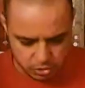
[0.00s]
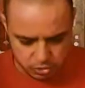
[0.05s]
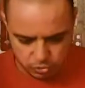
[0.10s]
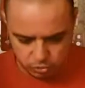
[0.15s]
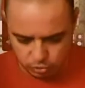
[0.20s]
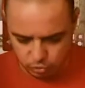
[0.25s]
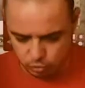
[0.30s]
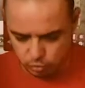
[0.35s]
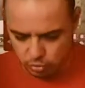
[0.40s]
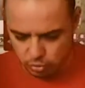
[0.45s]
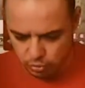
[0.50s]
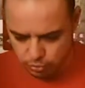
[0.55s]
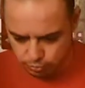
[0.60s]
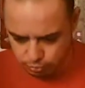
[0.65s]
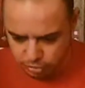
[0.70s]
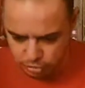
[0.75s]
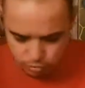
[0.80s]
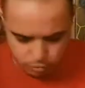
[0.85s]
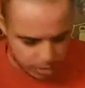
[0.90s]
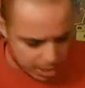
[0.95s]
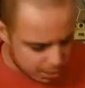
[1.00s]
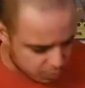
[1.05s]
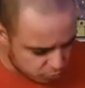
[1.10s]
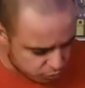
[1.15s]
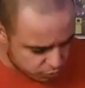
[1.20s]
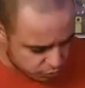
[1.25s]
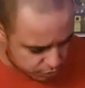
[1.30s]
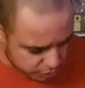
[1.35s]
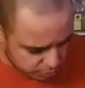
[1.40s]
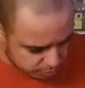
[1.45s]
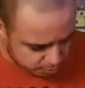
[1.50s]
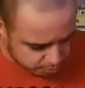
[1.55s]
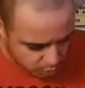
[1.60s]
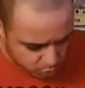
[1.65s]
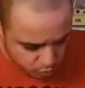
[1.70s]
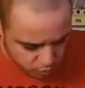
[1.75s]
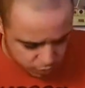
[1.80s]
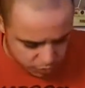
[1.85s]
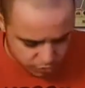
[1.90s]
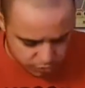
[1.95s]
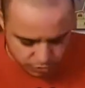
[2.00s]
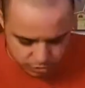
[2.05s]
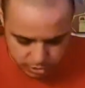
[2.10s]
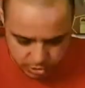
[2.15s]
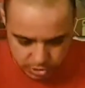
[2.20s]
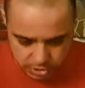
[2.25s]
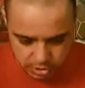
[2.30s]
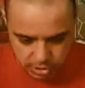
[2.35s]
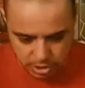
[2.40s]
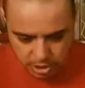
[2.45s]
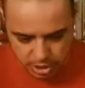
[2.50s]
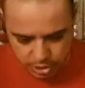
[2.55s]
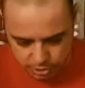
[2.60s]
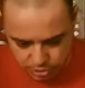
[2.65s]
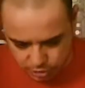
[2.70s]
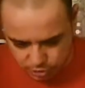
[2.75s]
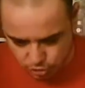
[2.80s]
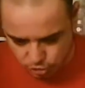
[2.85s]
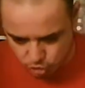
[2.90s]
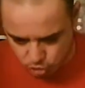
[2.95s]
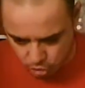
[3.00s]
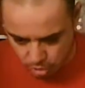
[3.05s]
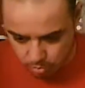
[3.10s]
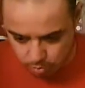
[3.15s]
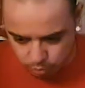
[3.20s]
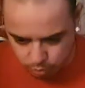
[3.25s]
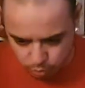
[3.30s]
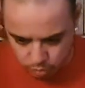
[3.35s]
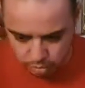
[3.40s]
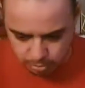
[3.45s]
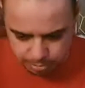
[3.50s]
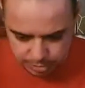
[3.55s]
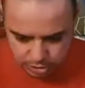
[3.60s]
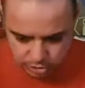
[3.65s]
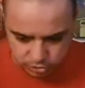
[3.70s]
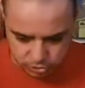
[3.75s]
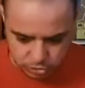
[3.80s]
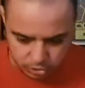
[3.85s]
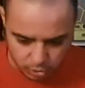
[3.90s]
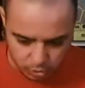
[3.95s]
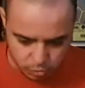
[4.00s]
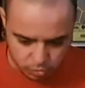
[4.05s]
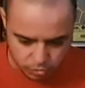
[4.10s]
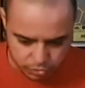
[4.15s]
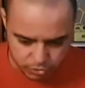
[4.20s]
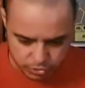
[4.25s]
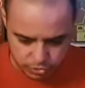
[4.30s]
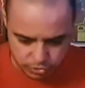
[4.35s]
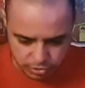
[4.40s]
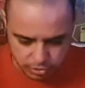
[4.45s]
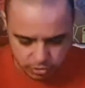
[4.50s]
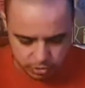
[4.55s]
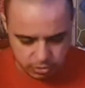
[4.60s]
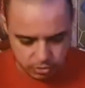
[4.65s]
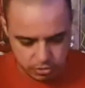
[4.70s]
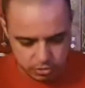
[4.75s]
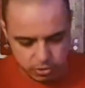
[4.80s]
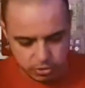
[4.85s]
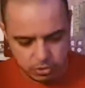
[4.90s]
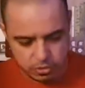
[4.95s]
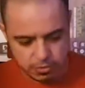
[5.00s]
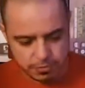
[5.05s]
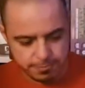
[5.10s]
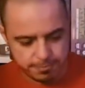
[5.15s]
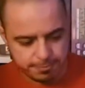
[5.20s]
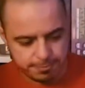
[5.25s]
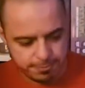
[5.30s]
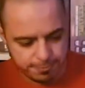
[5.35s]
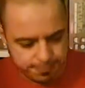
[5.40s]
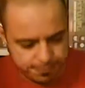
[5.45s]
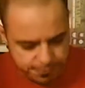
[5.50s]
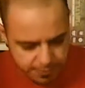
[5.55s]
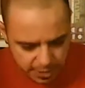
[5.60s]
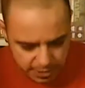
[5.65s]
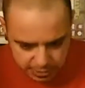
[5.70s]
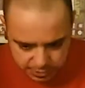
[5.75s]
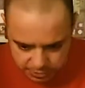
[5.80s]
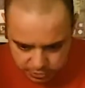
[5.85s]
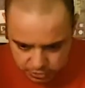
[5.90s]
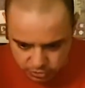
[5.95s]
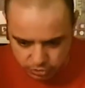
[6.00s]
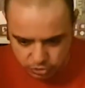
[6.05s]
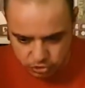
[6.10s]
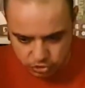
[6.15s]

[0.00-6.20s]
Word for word: 2 or 3 rounds at most, and this chump will be toast. Fight!